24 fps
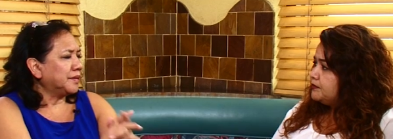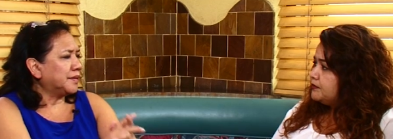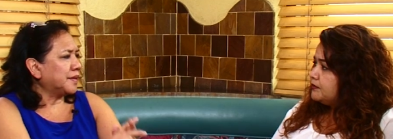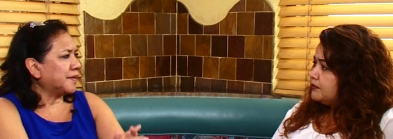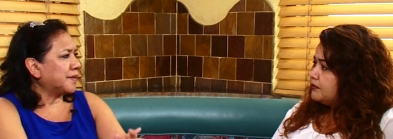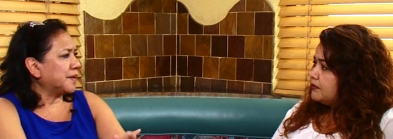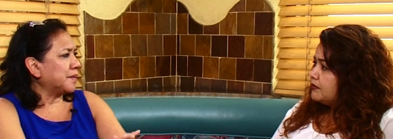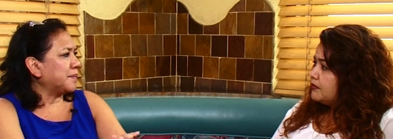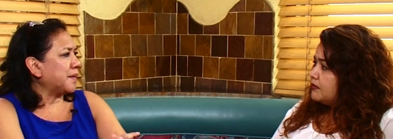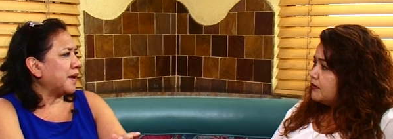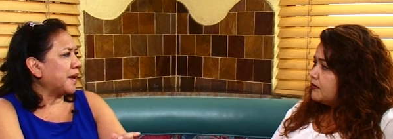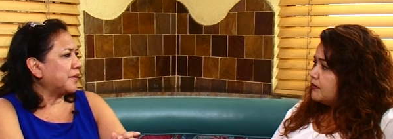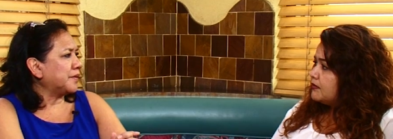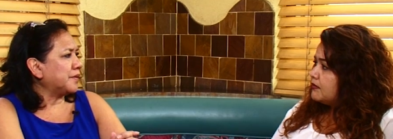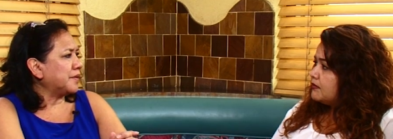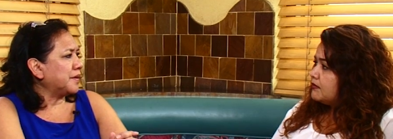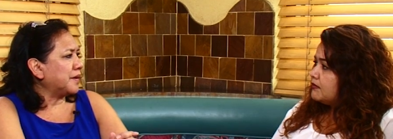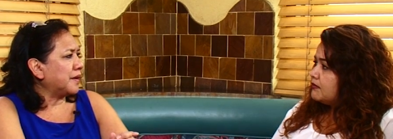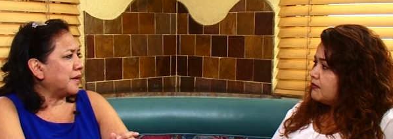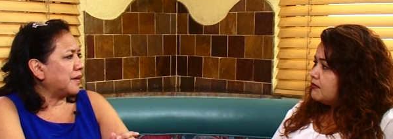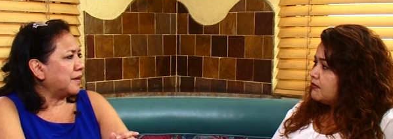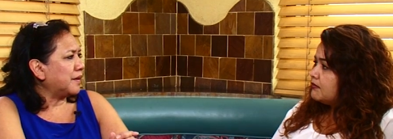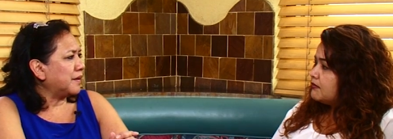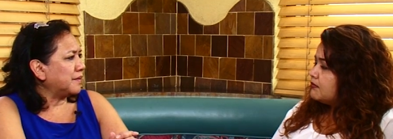Speaker 1: Does it matter
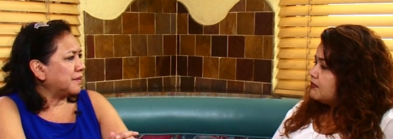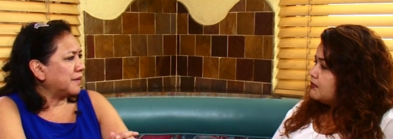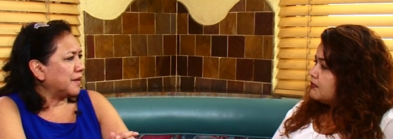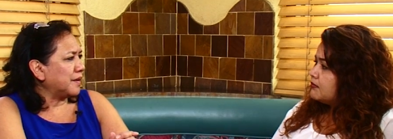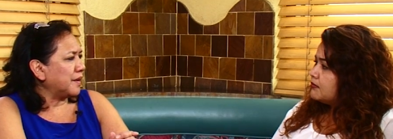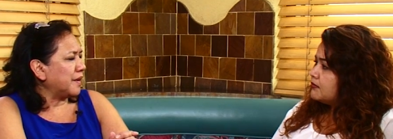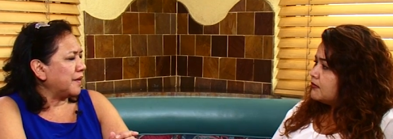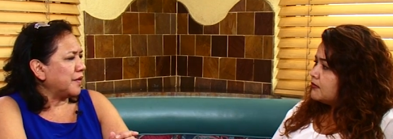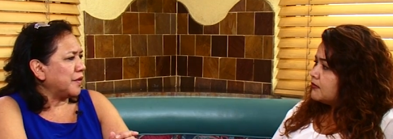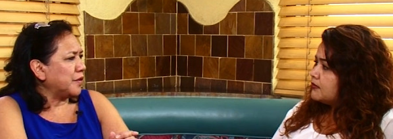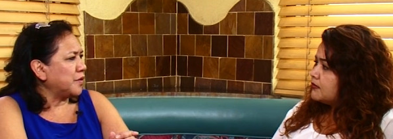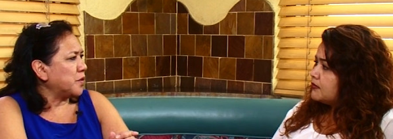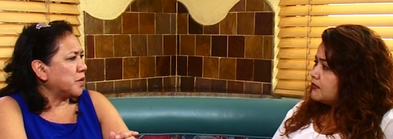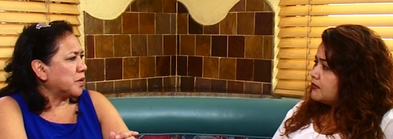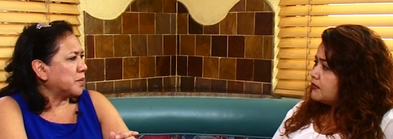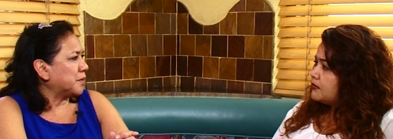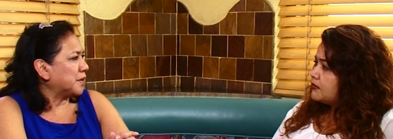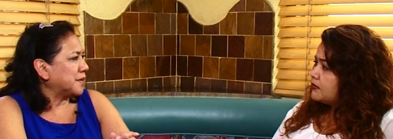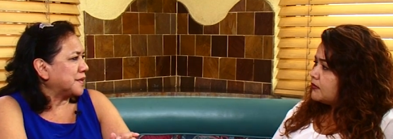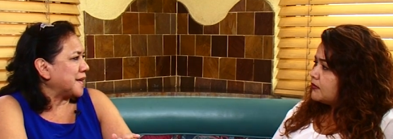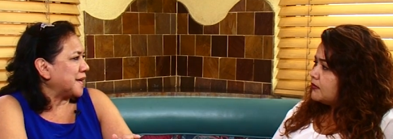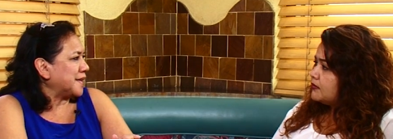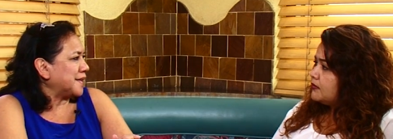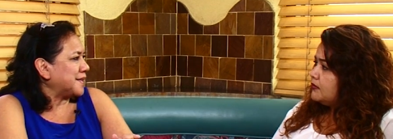uh, in the normal
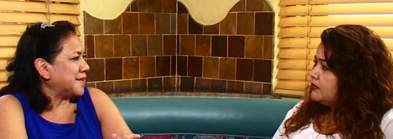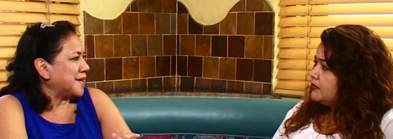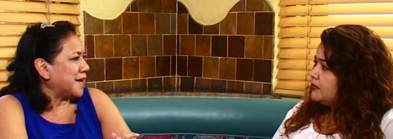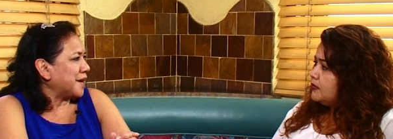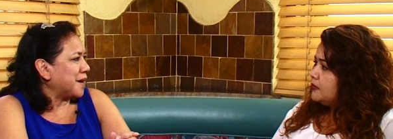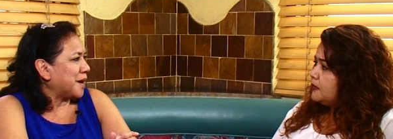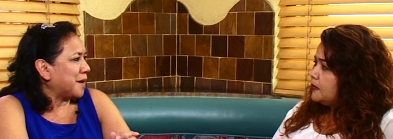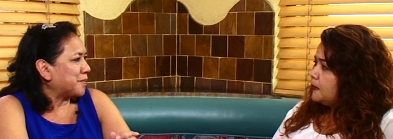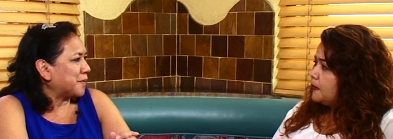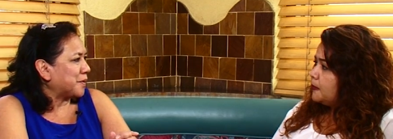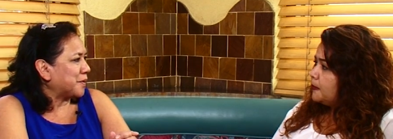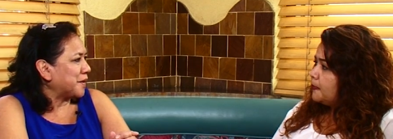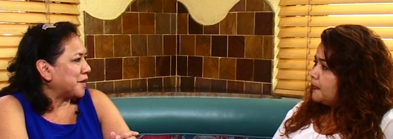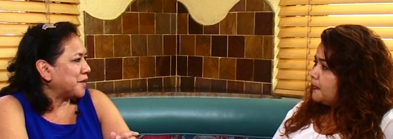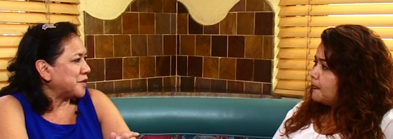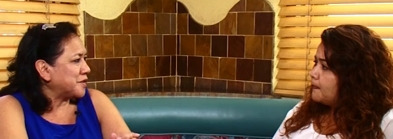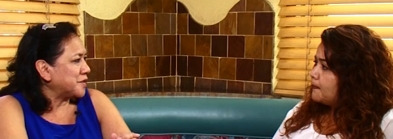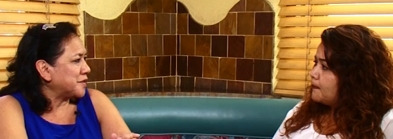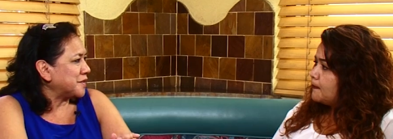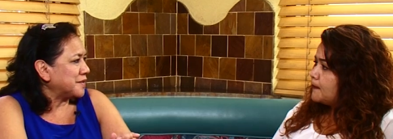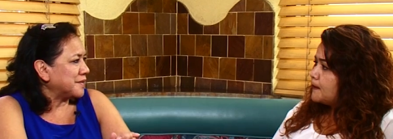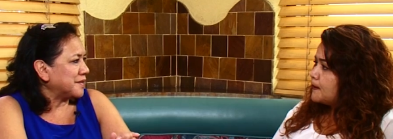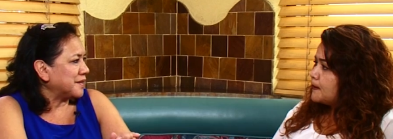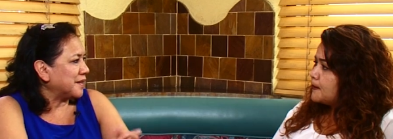day-to-day
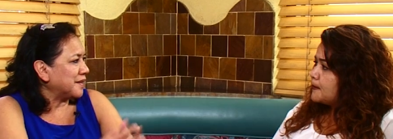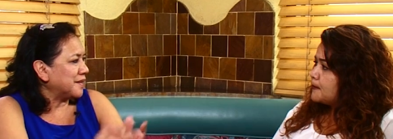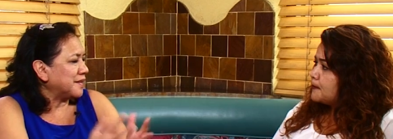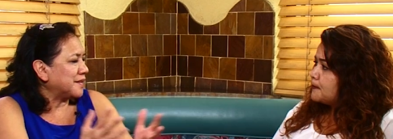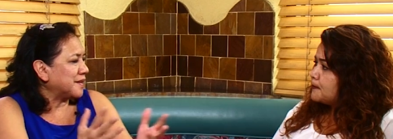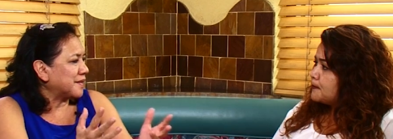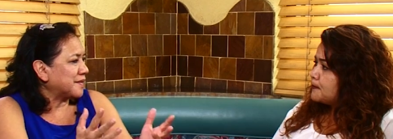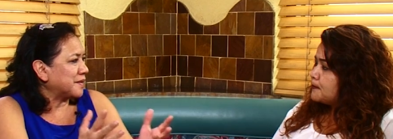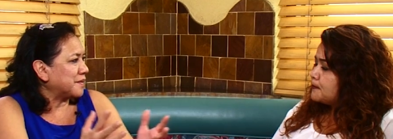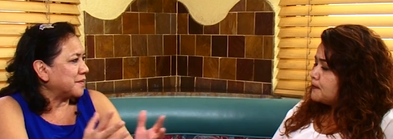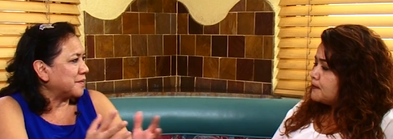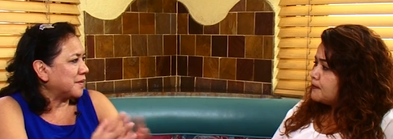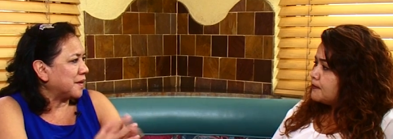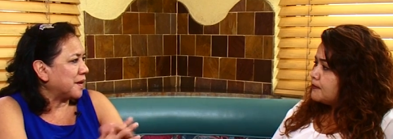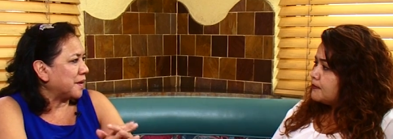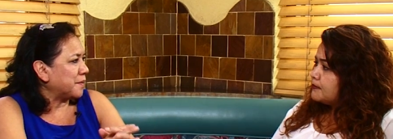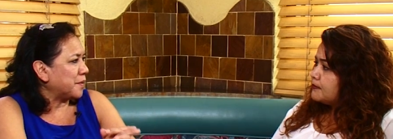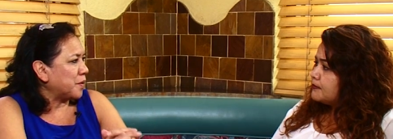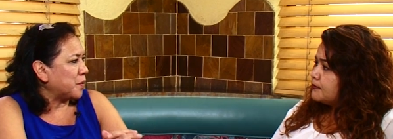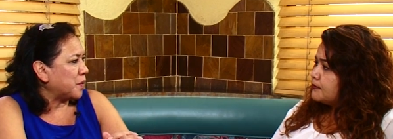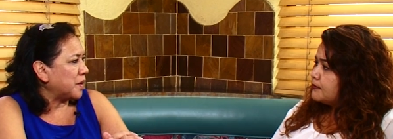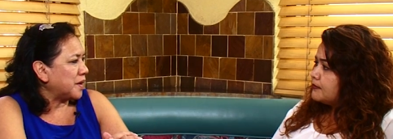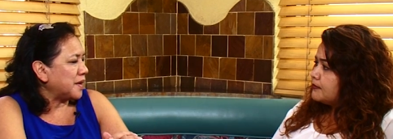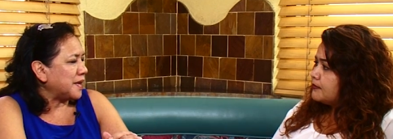operation? Uh, does it? I
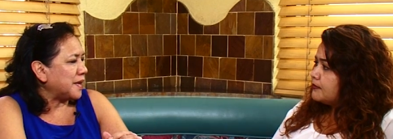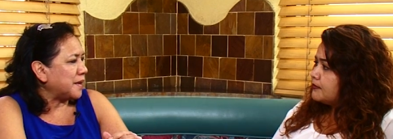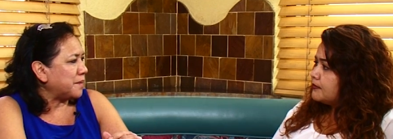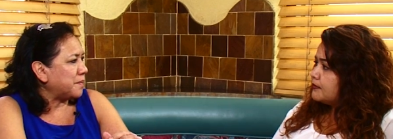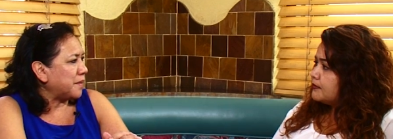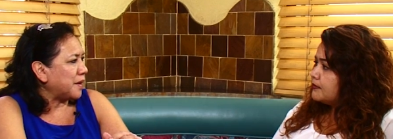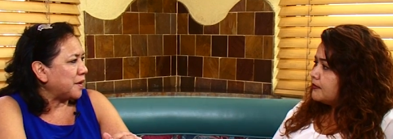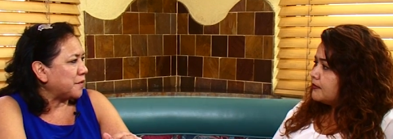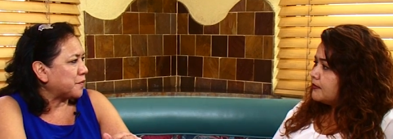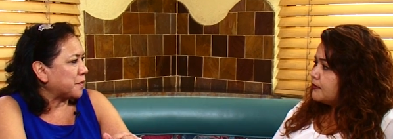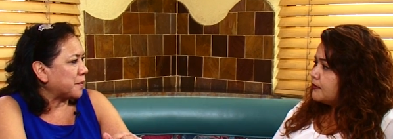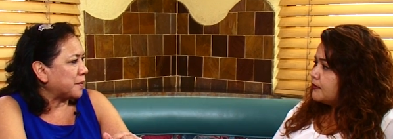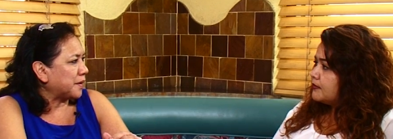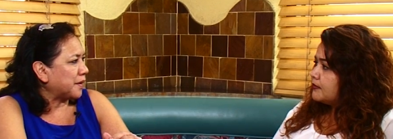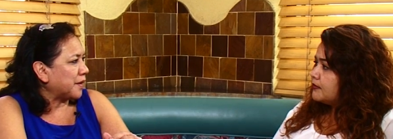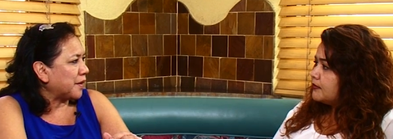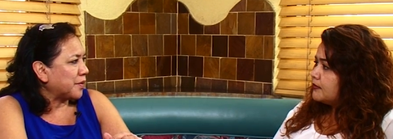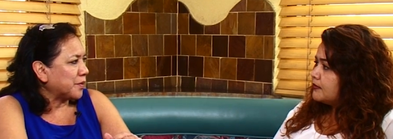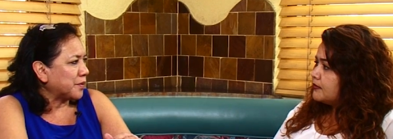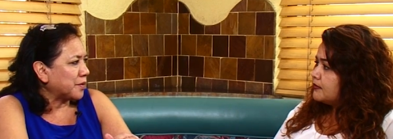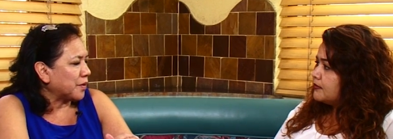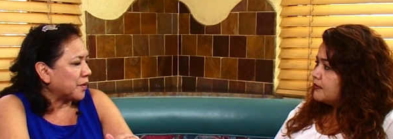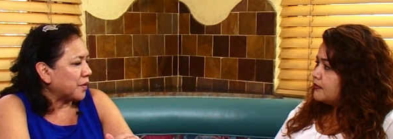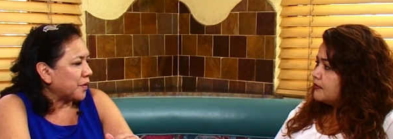mean, one inmate from
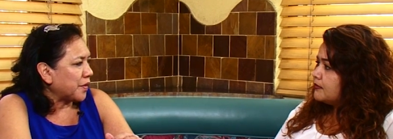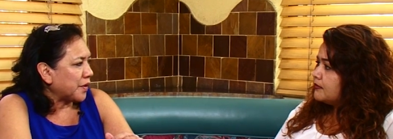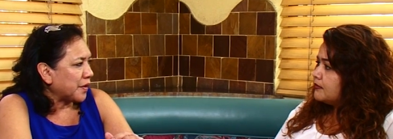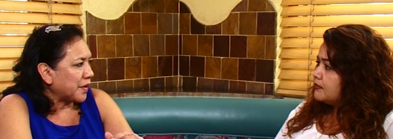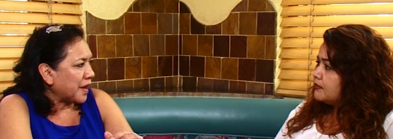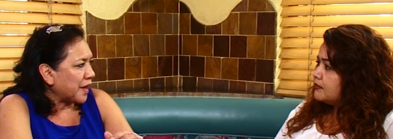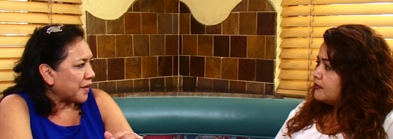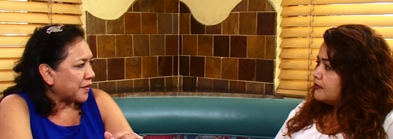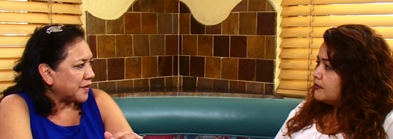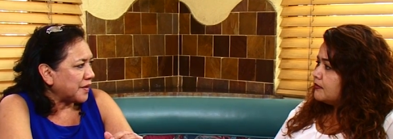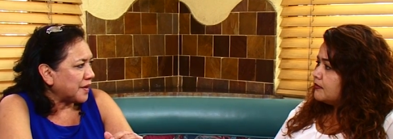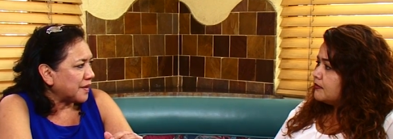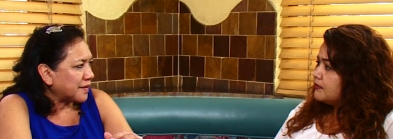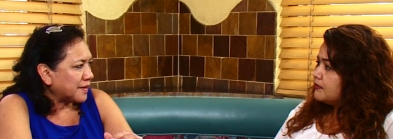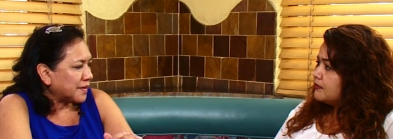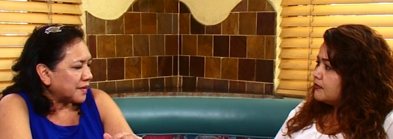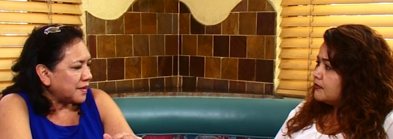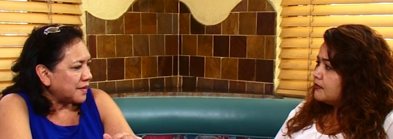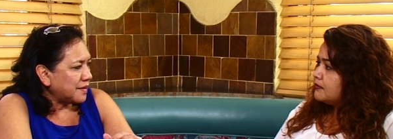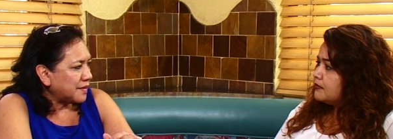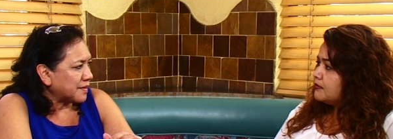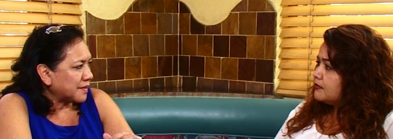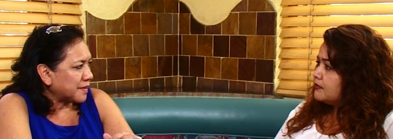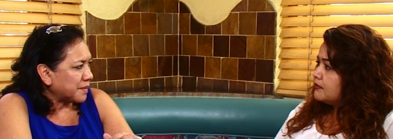another or their
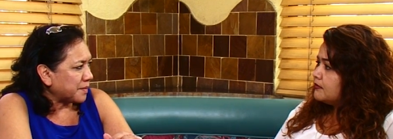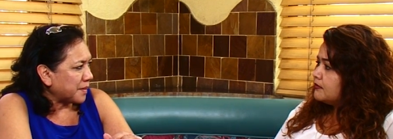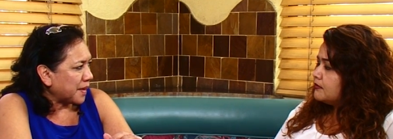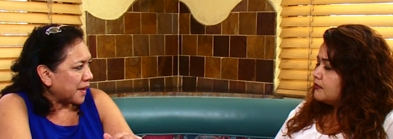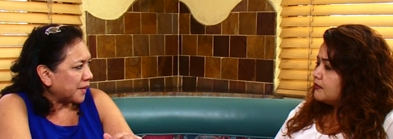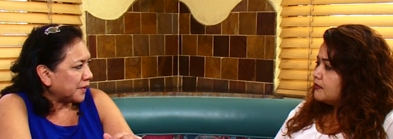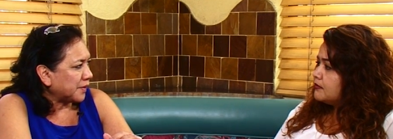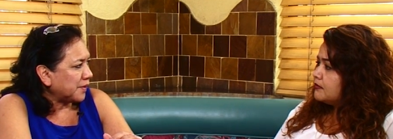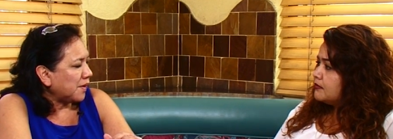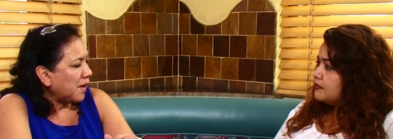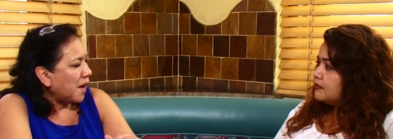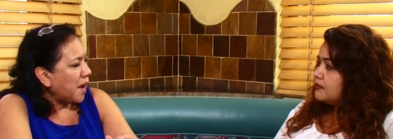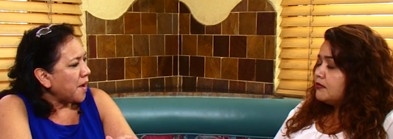ethnicity. Does it matter?